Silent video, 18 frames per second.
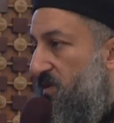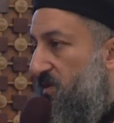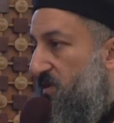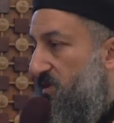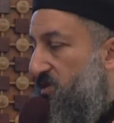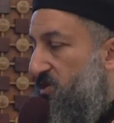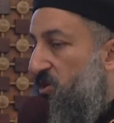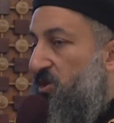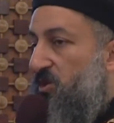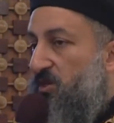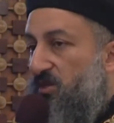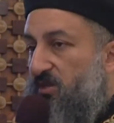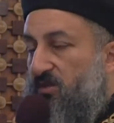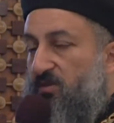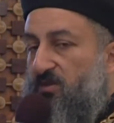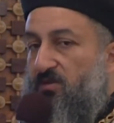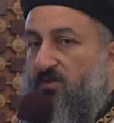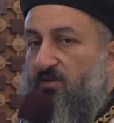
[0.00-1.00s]

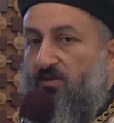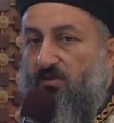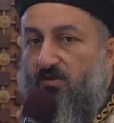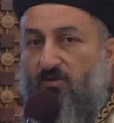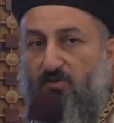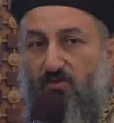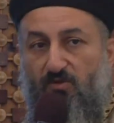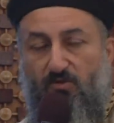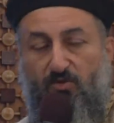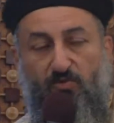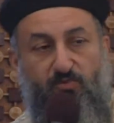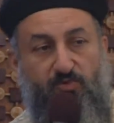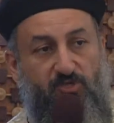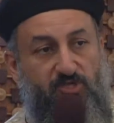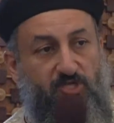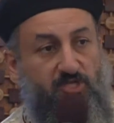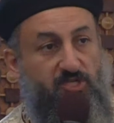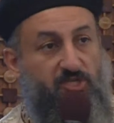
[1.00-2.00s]
circuit or
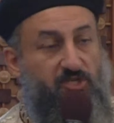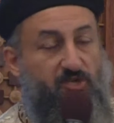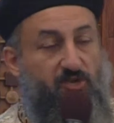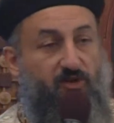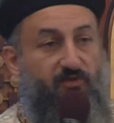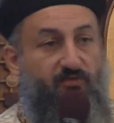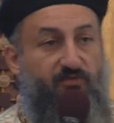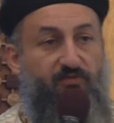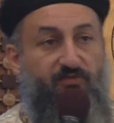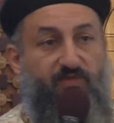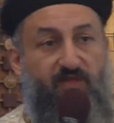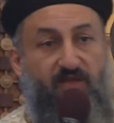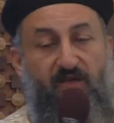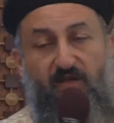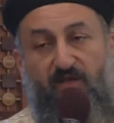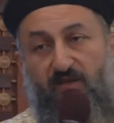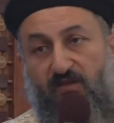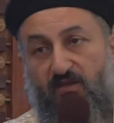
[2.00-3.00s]
procession of
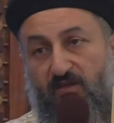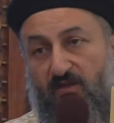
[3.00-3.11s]
the